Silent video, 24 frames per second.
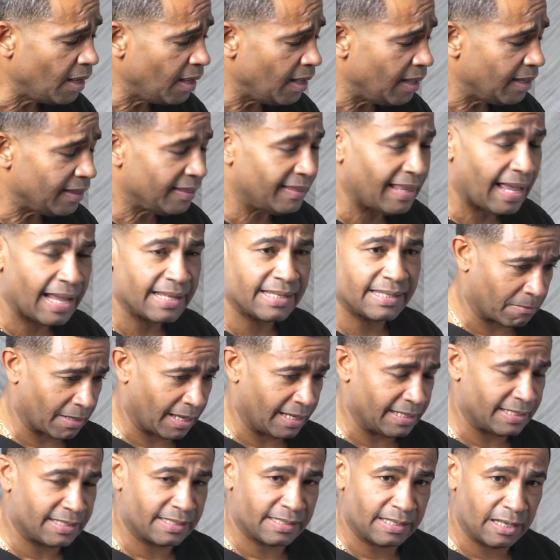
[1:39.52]
That's a
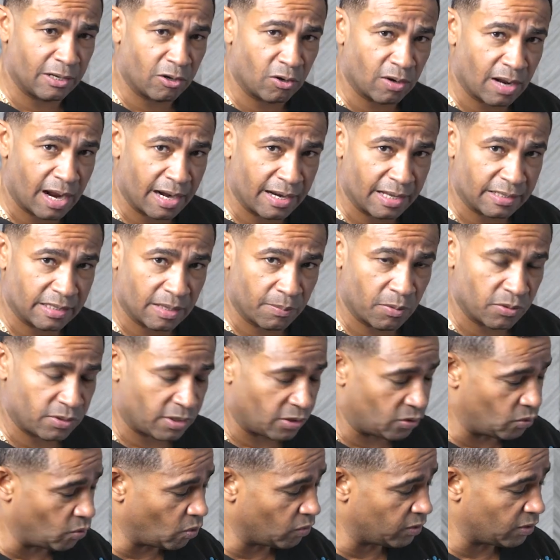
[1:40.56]
single anastomosis
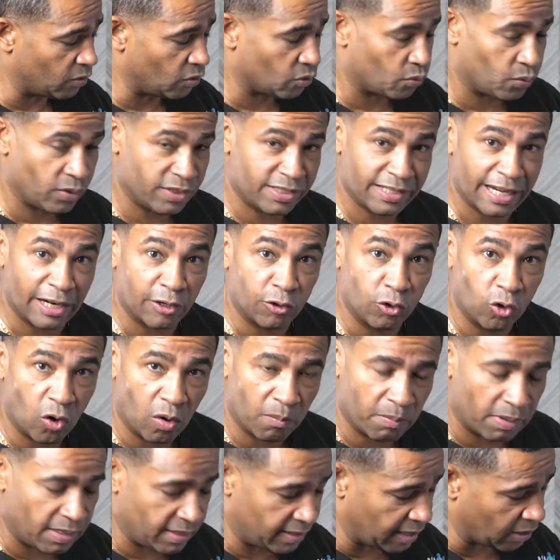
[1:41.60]
duodenal switch, and normally the